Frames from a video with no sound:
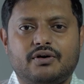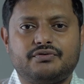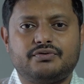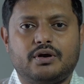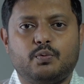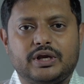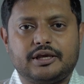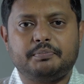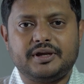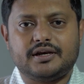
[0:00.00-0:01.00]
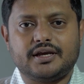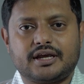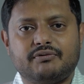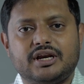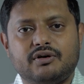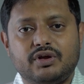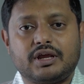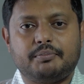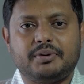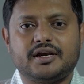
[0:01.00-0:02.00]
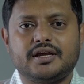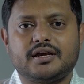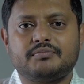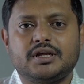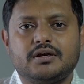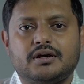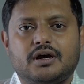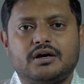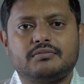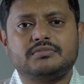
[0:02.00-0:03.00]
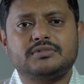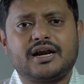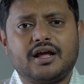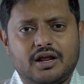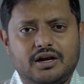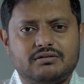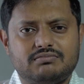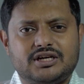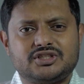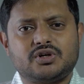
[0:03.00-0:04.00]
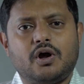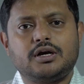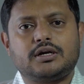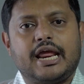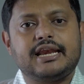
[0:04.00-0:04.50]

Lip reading: of Wikipedia, given in Wikipedia, it is not